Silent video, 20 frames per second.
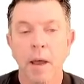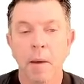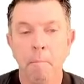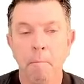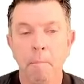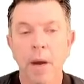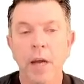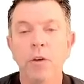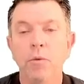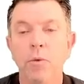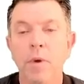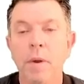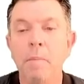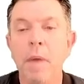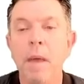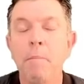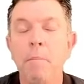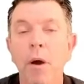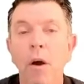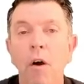But
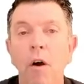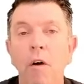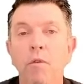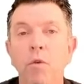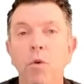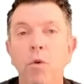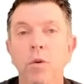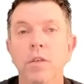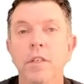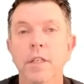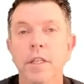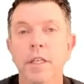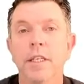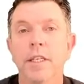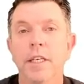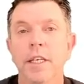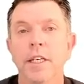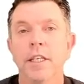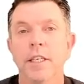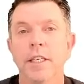remember, of course,
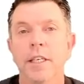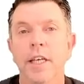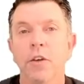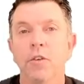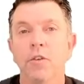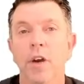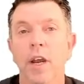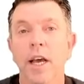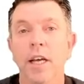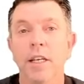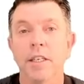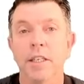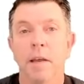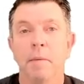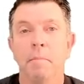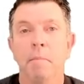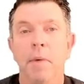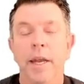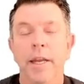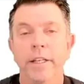this is centralized,
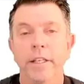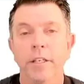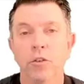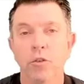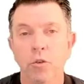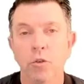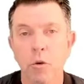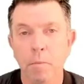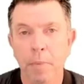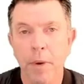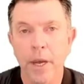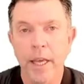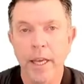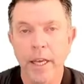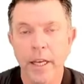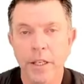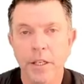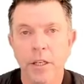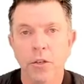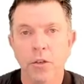but it's super
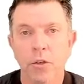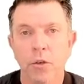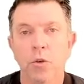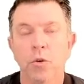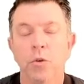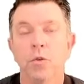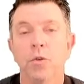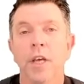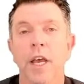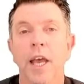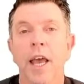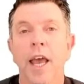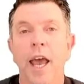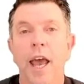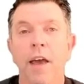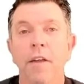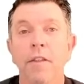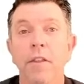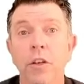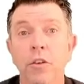easy to use
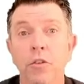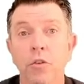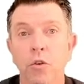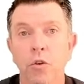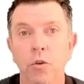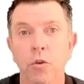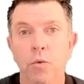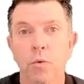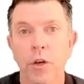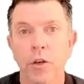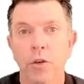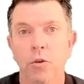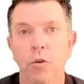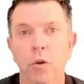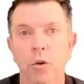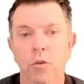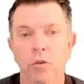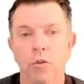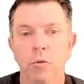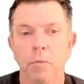and there's good
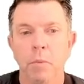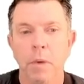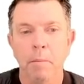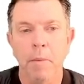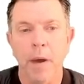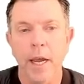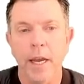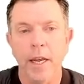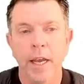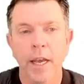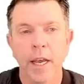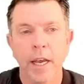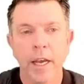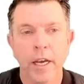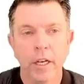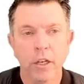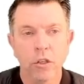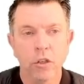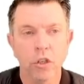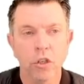returns to be made.
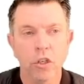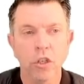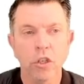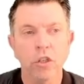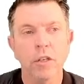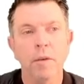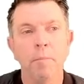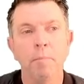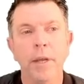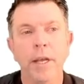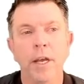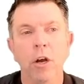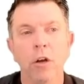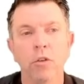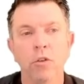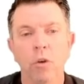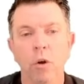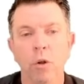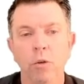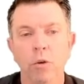So just simply go
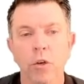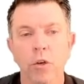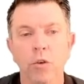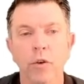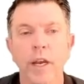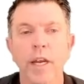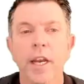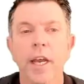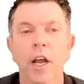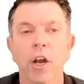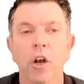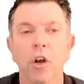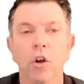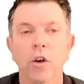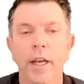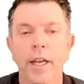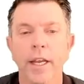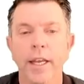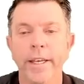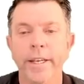to Altcoin Trader,
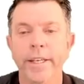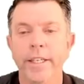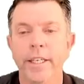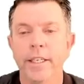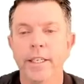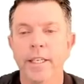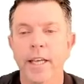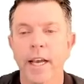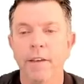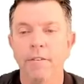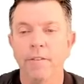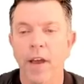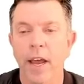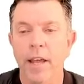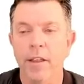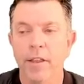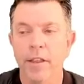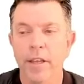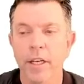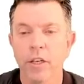look at Easy Save,
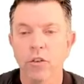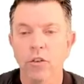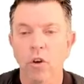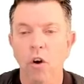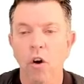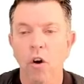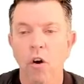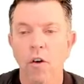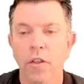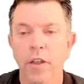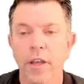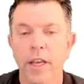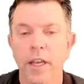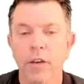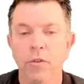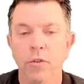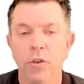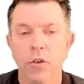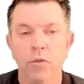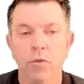and these are the
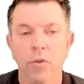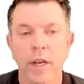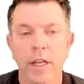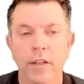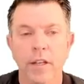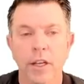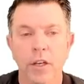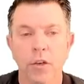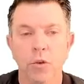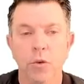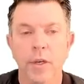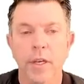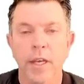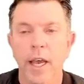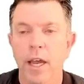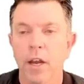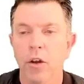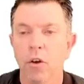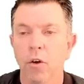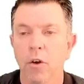interest rates that you
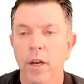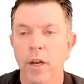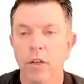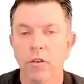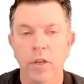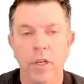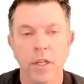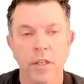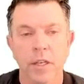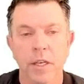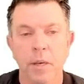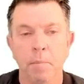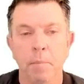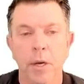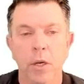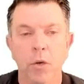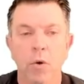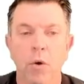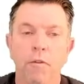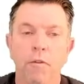can earn. As you can see, Bitcoin